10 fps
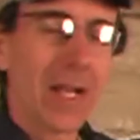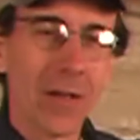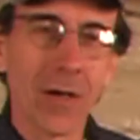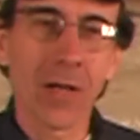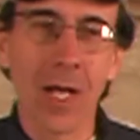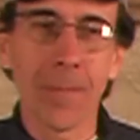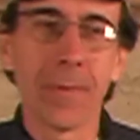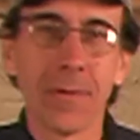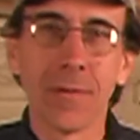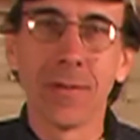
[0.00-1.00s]
hung
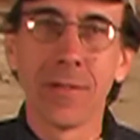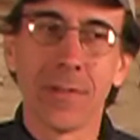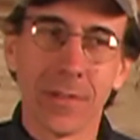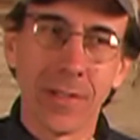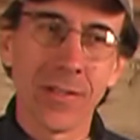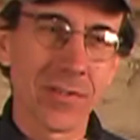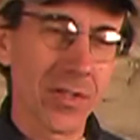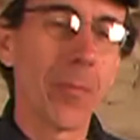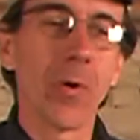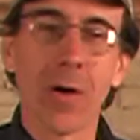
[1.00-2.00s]
up
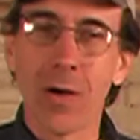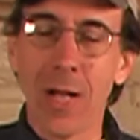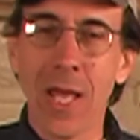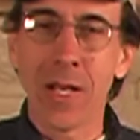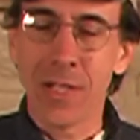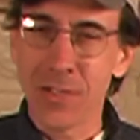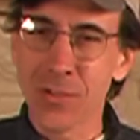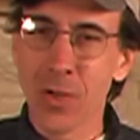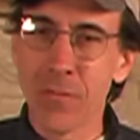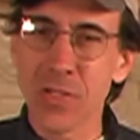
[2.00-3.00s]
somewhere at a
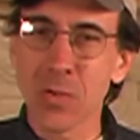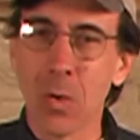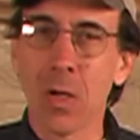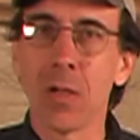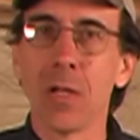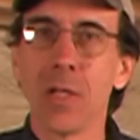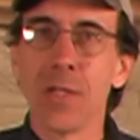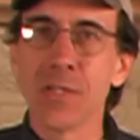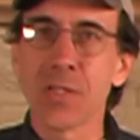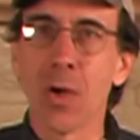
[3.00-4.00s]
service call.
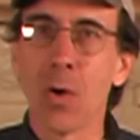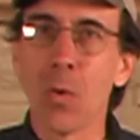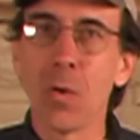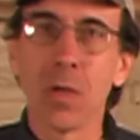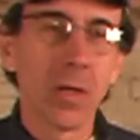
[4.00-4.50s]
So